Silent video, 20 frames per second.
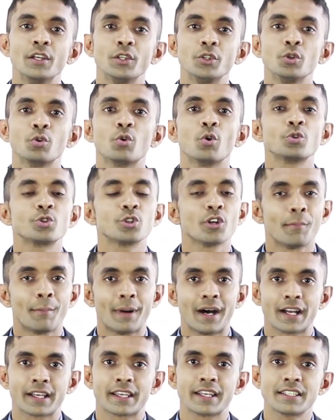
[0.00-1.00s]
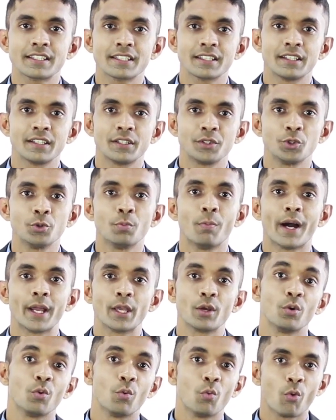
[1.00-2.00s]
You go to a market, you
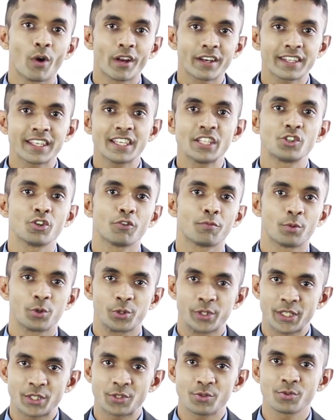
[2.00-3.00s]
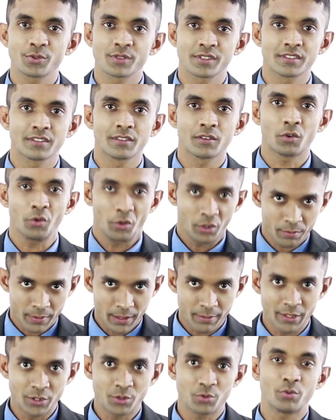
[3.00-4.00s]
buy 1 kg of potatoes or
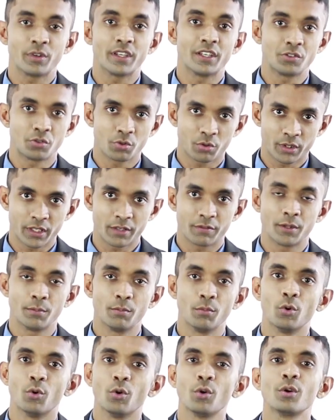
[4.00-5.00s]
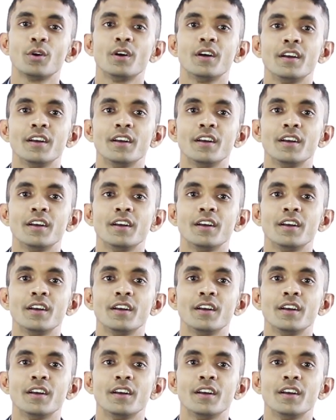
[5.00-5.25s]
maybe 2 kg or even more.